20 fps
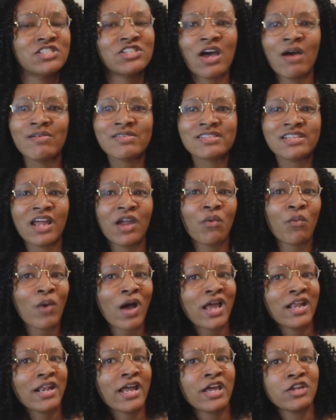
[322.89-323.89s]
So I was like,
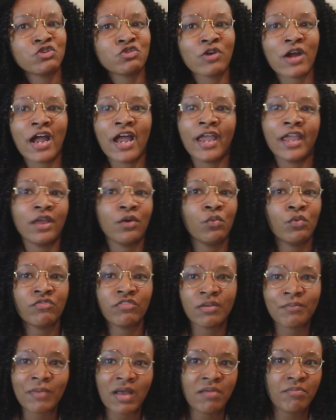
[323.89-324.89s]
why not try it
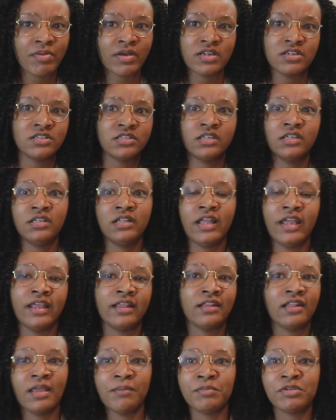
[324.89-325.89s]
within my budget?
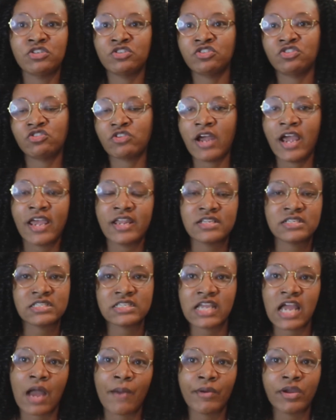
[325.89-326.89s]
Like, let me just try it and
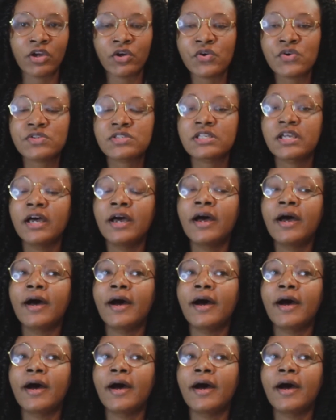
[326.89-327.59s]
see how it goes.